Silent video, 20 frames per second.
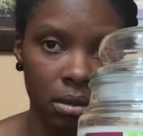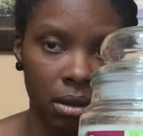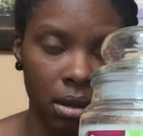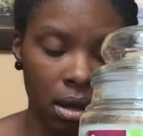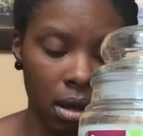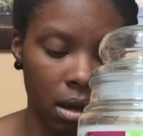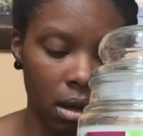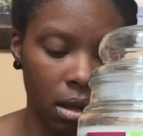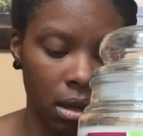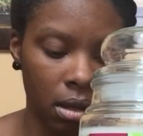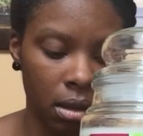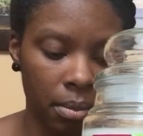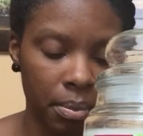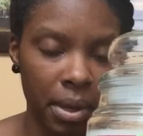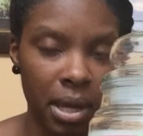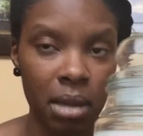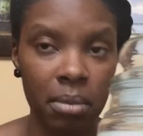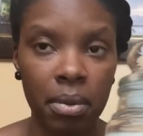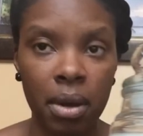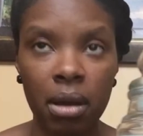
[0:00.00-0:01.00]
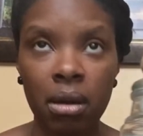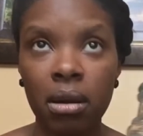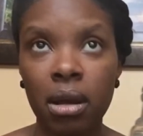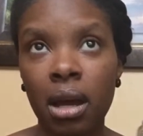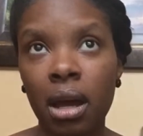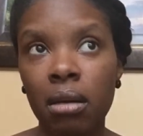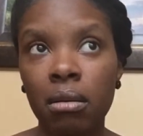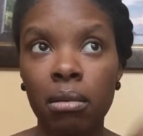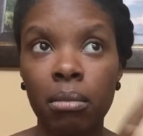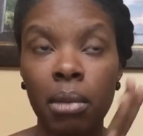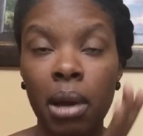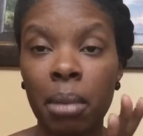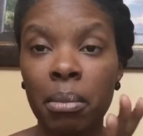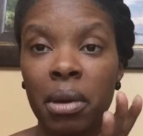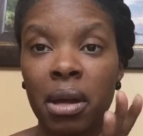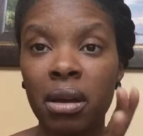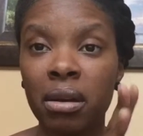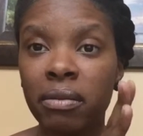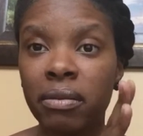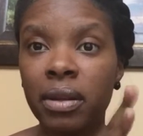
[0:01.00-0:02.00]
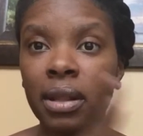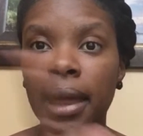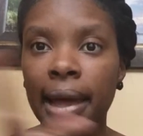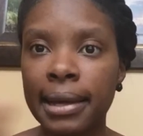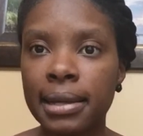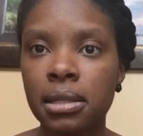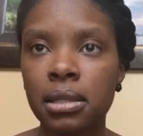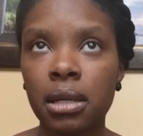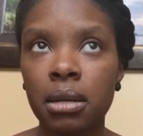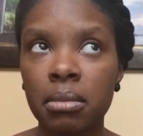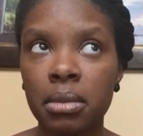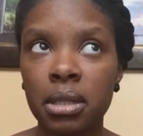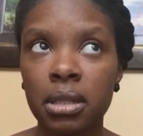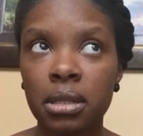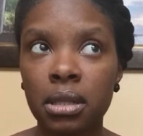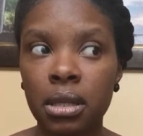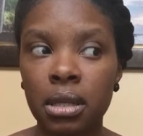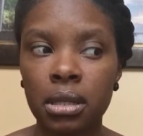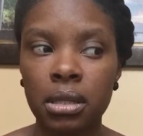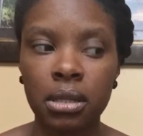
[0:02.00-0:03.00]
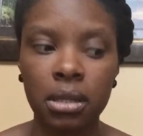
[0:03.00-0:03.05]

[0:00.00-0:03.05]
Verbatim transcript: uh, the pink berry, kind of remind me of a, like a summer scent.